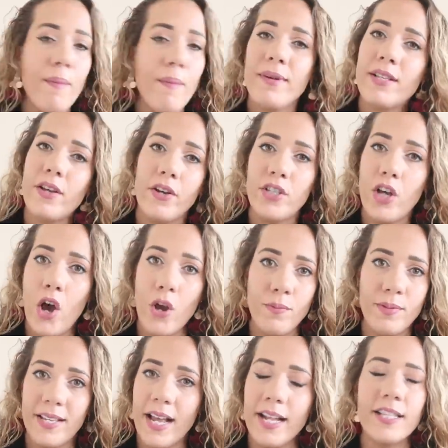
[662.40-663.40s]
I'd go to
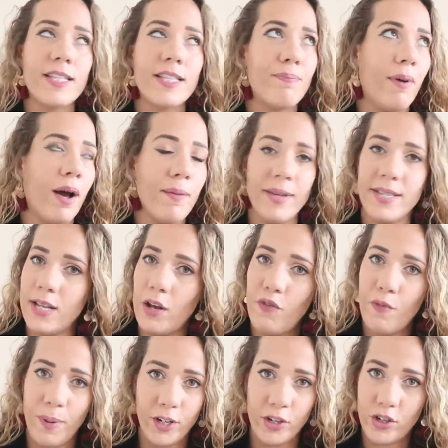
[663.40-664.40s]
HomeSense, buy
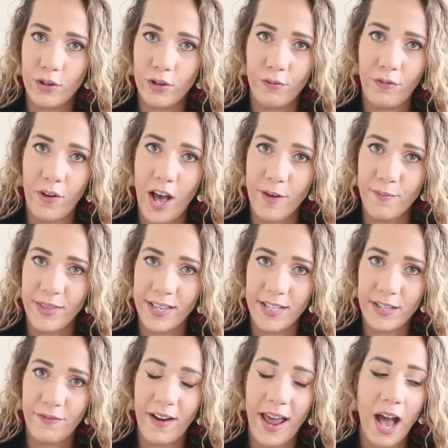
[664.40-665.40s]
myself a bunch of
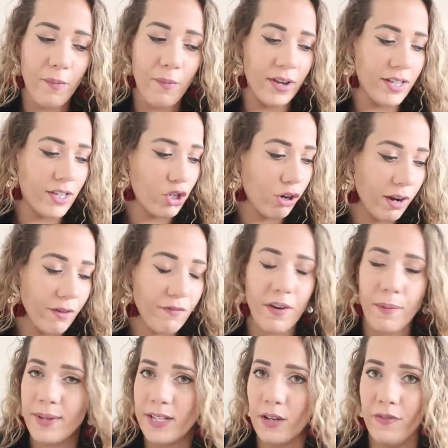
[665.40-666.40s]
these flowers, try and
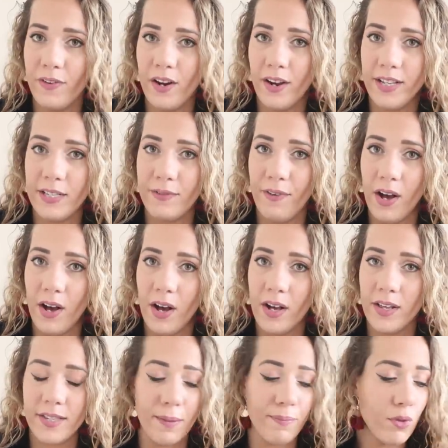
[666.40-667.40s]
find myself a nice
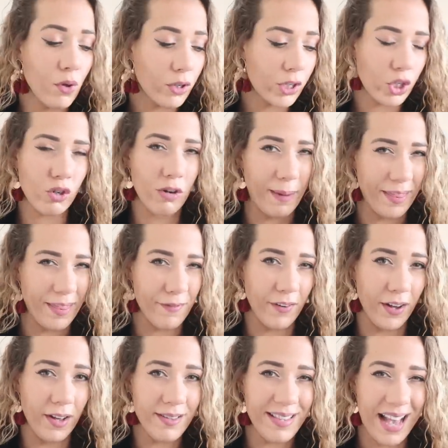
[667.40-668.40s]
vase. I'm not sure about the
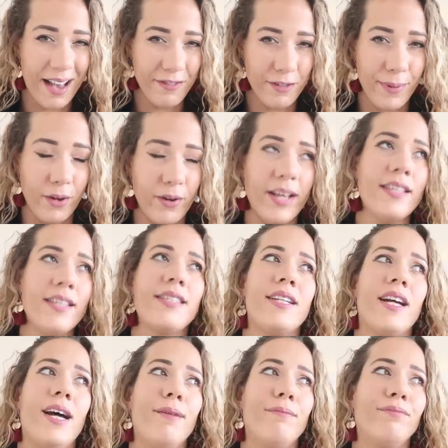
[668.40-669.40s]
vase, I have to be
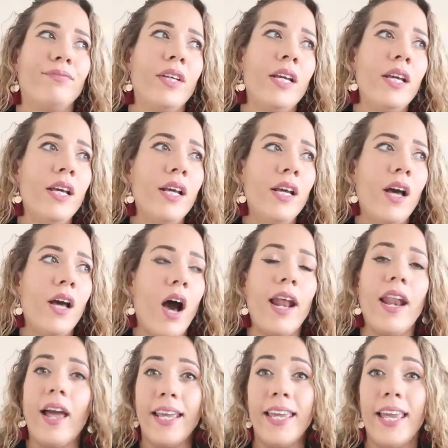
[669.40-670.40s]
honest.
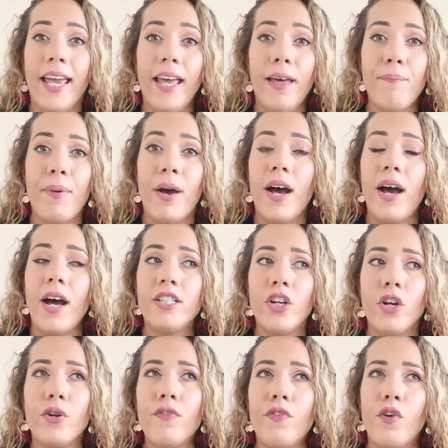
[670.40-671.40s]
I like it, but I
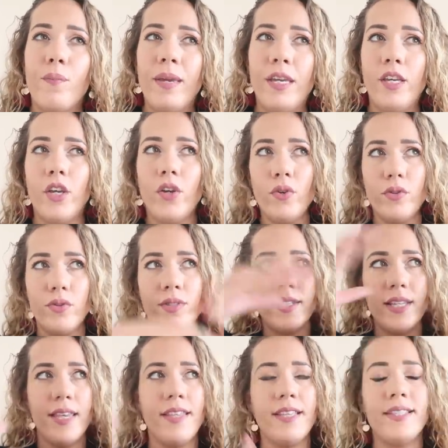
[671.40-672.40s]
don't know if it'll be
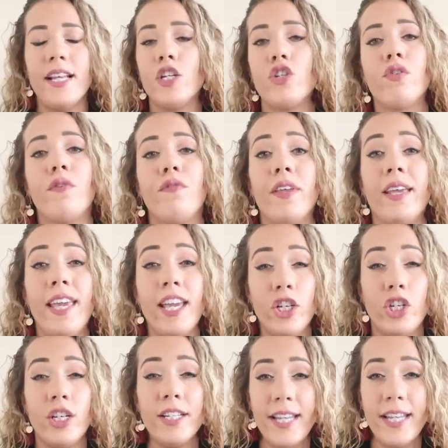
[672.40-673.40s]
used in the center of the
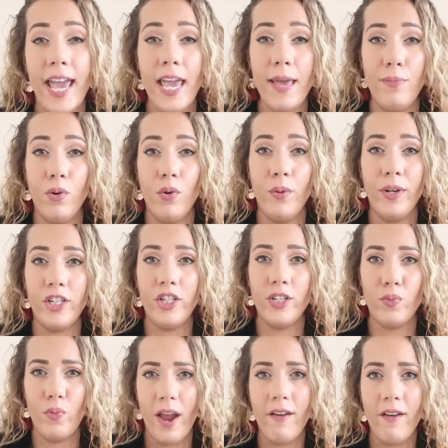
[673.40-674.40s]
kitchen table, which
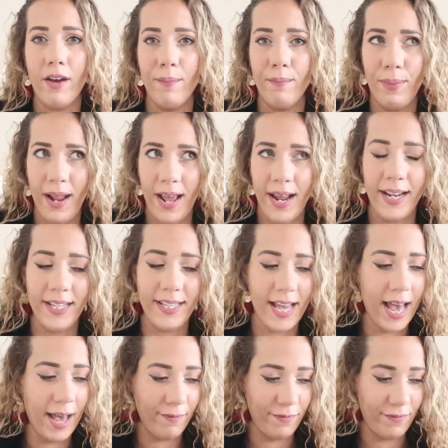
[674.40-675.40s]
is where I'm planning
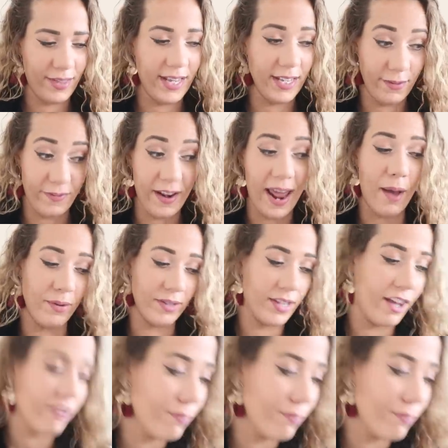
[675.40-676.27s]
to have these flowers